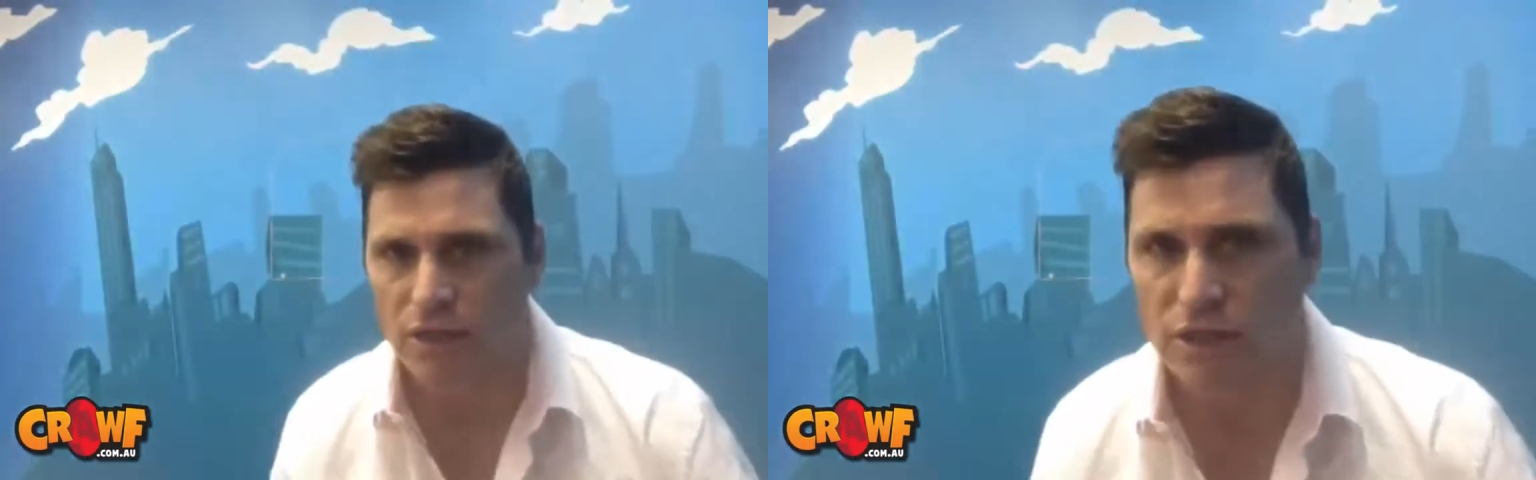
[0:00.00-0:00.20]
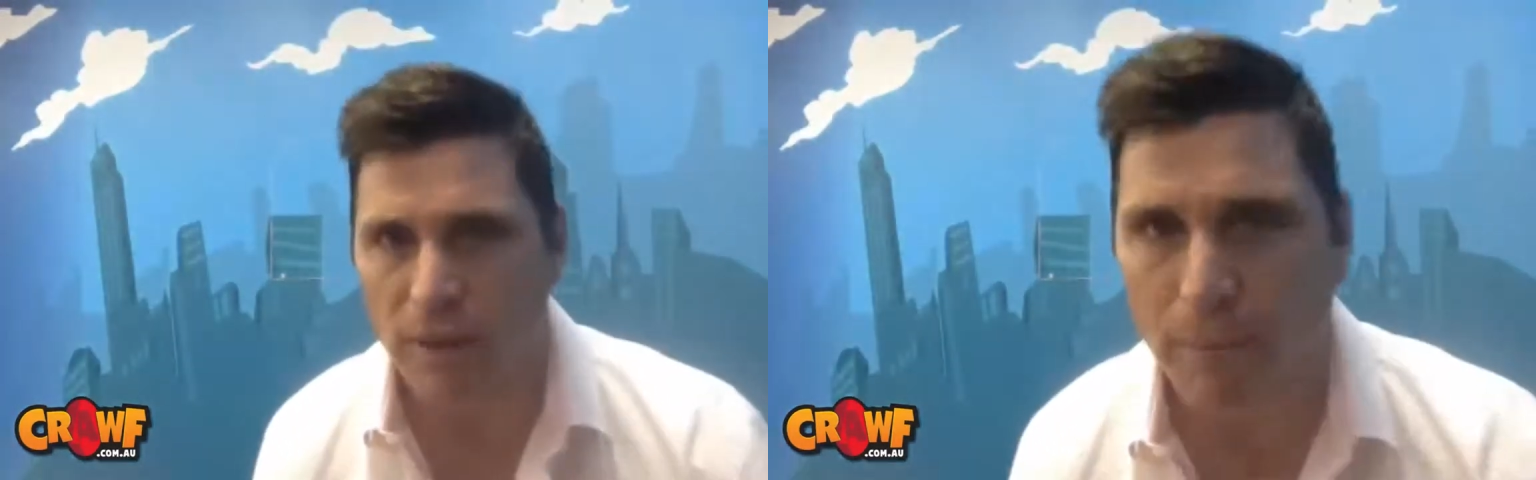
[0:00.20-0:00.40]

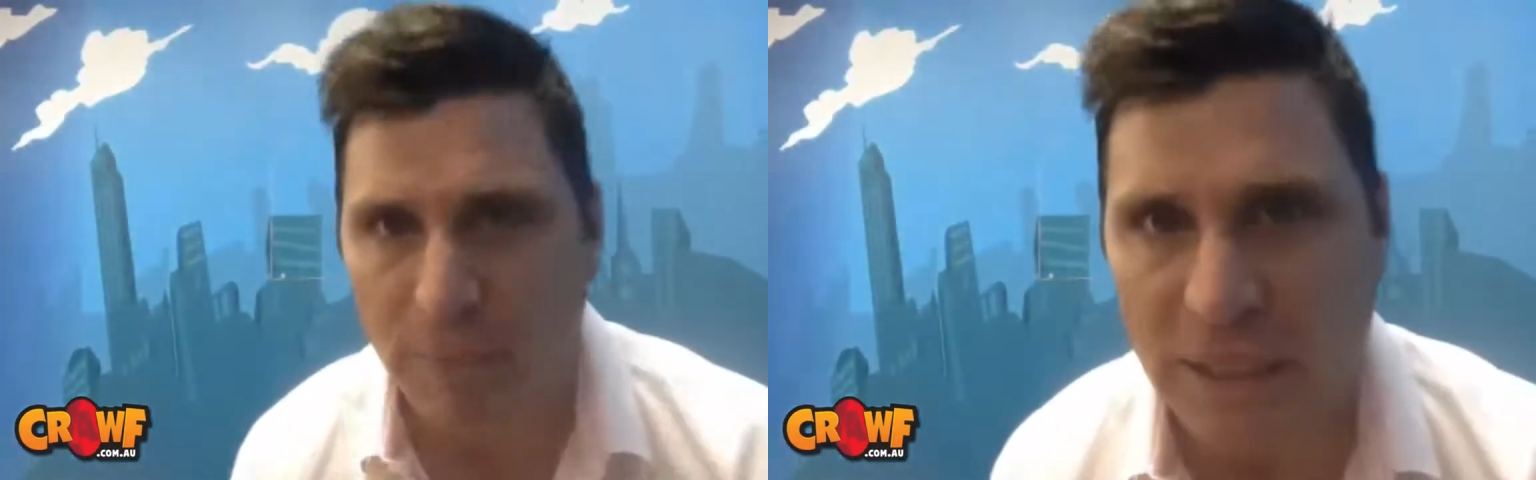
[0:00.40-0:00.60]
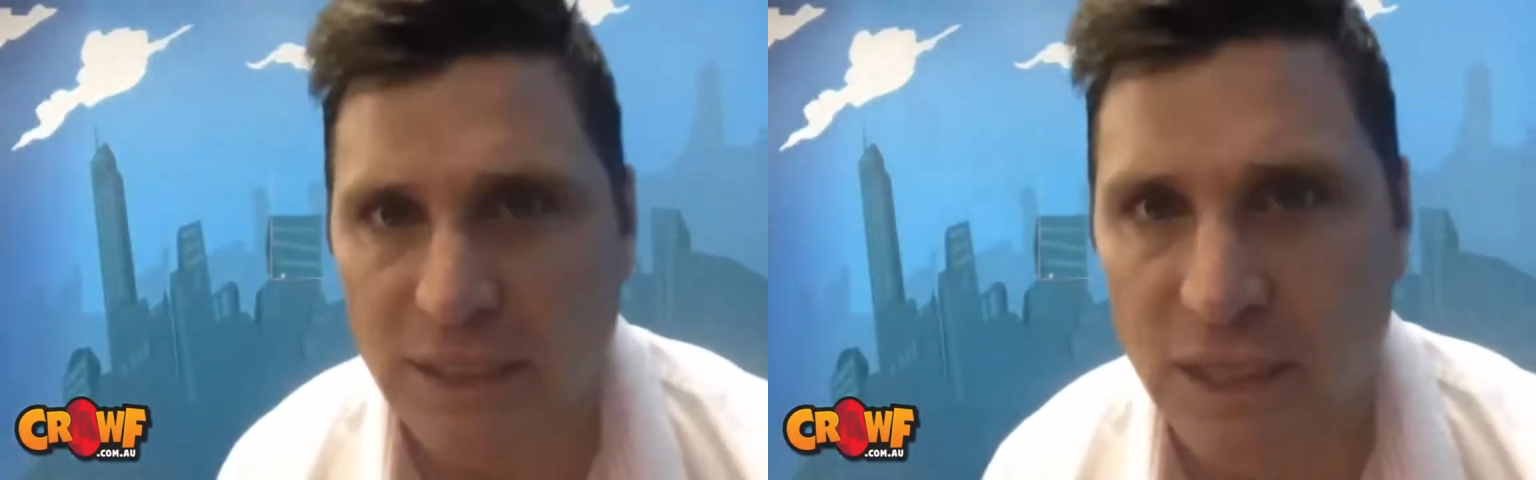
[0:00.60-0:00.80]
to
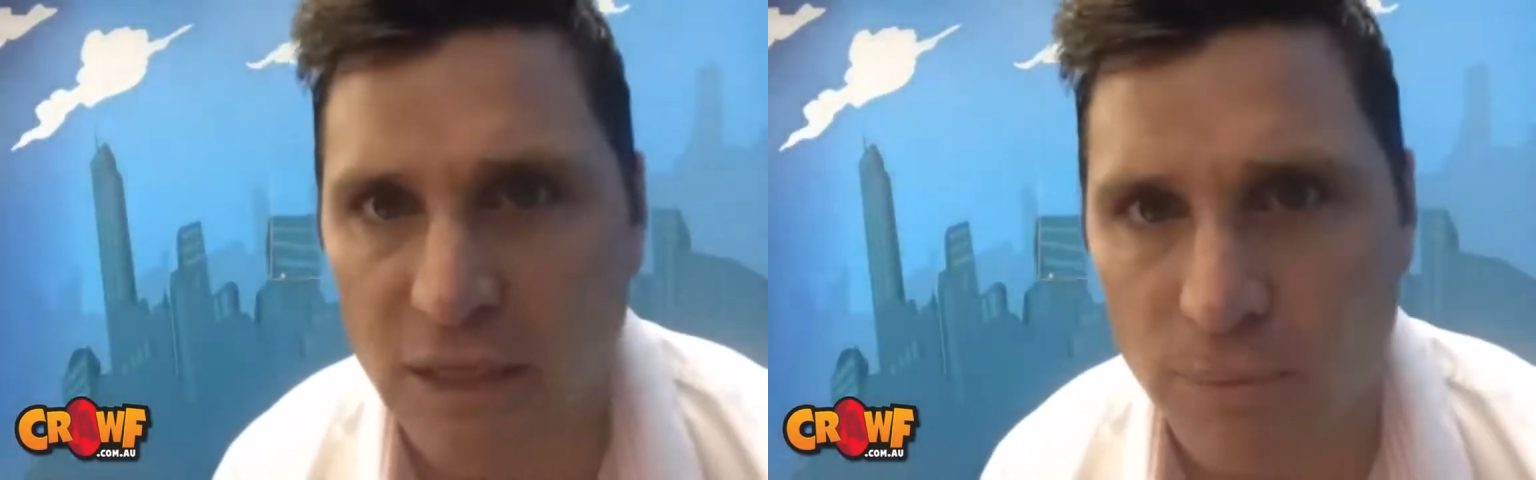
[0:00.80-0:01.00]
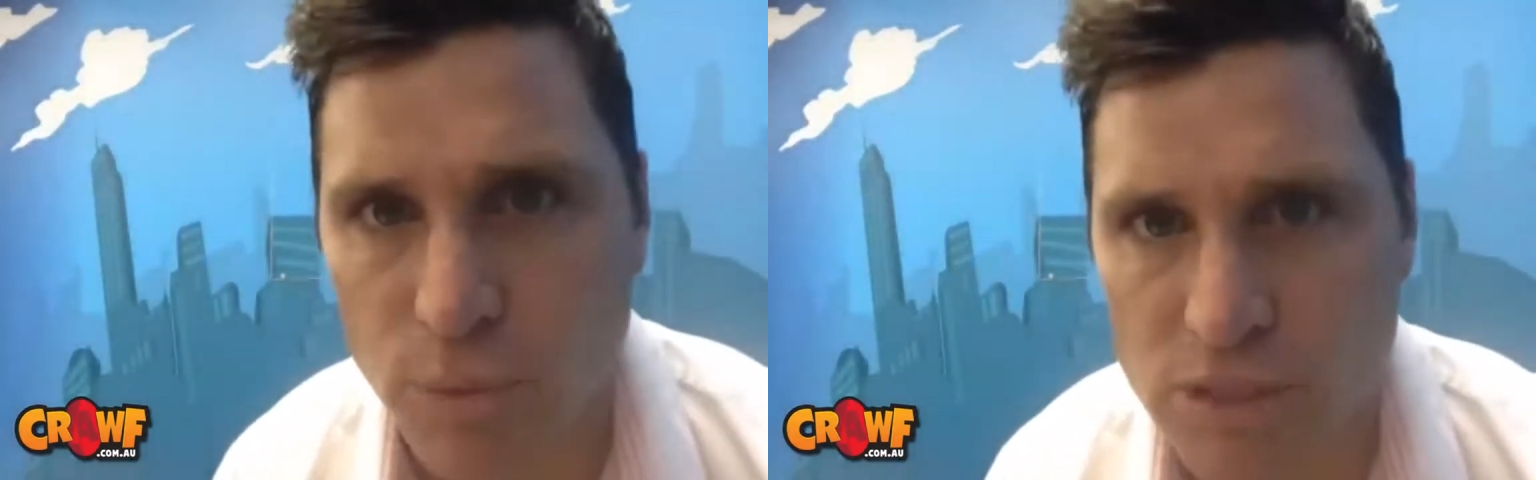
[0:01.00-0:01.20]
beat
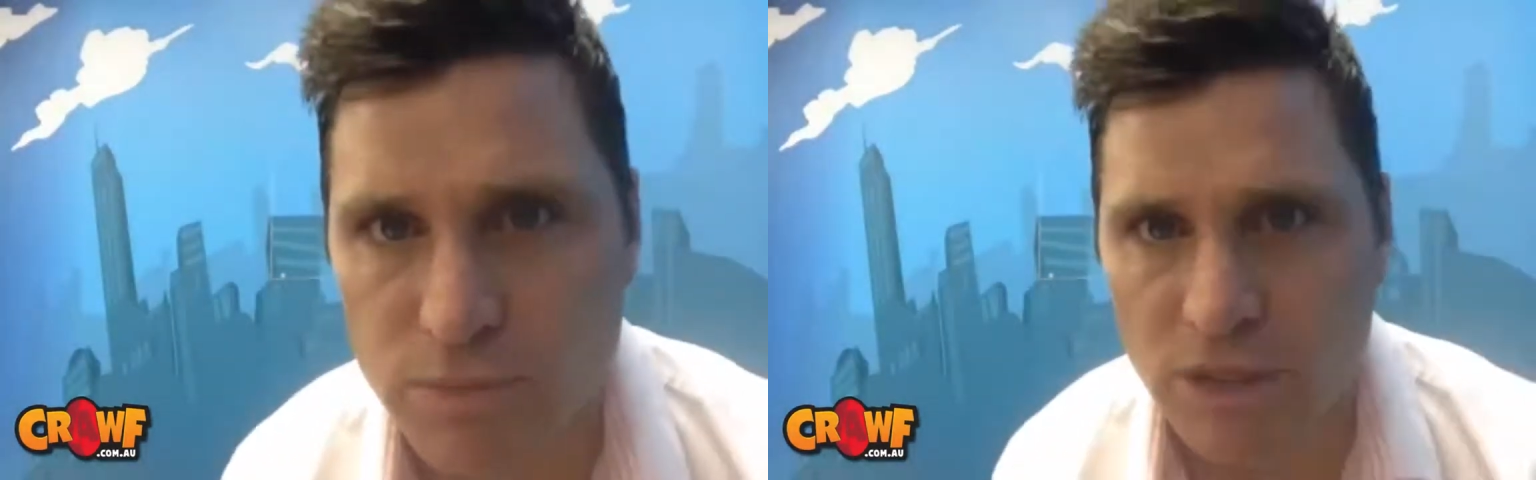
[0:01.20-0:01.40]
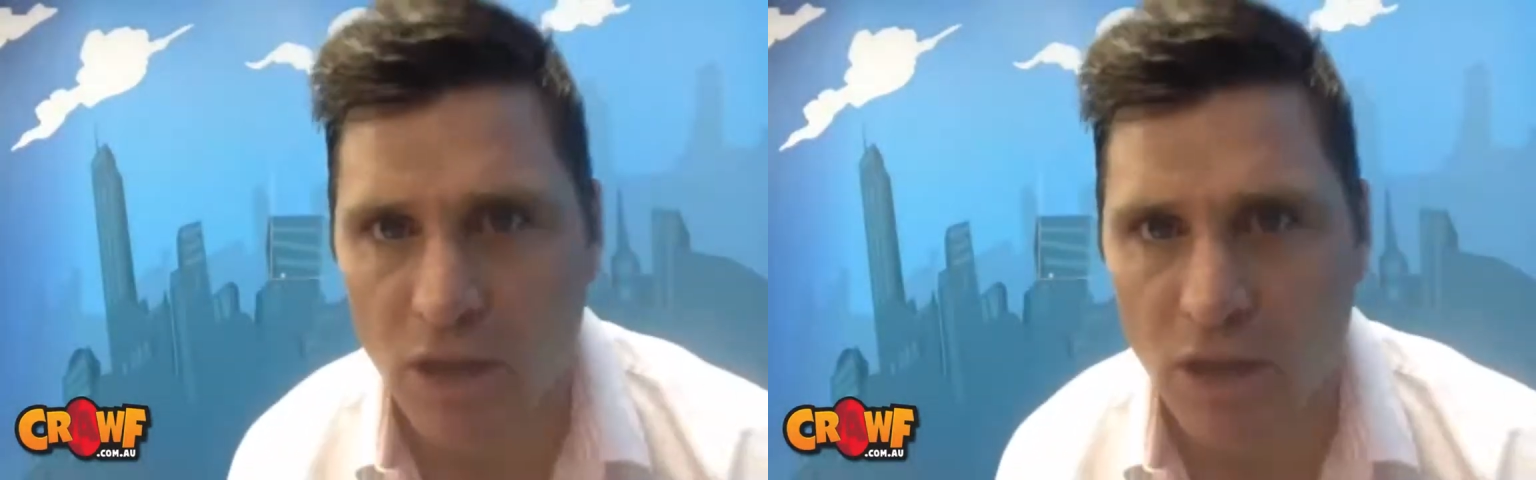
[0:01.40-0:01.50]
the Brisbane